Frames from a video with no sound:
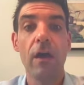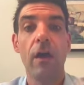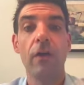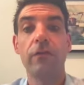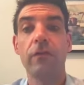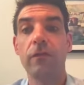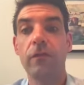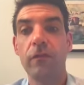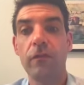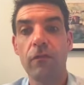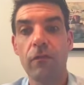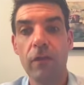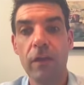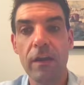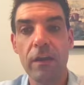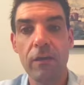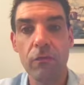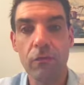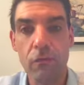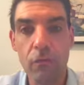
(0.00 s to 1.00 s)
So she's
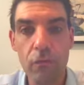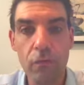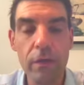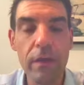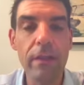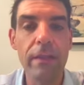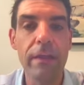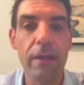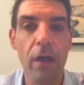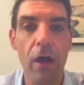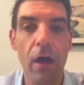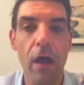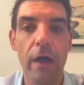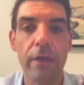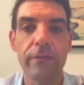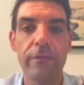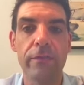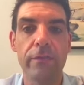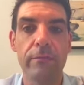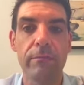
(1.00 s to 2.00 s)
created a really
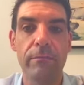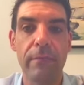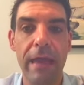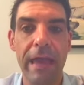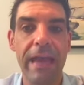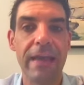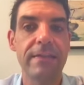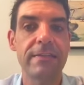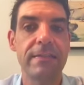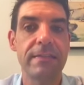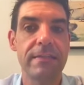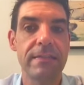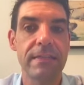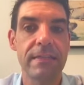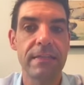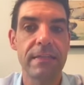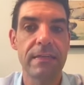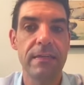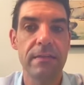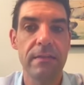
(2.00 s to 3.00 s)
awesome exit
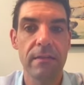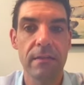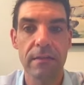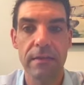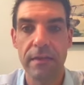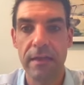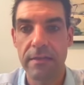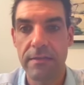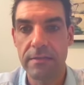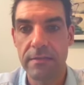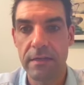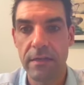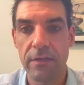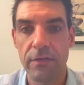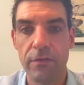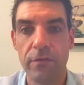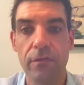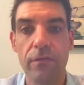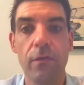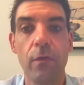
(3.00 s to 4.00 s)
ticket looking at
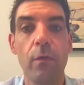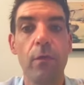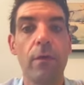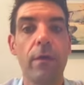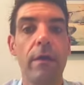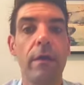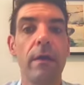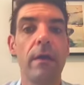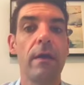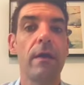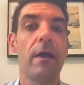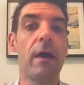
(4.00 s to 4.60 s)
Standard 4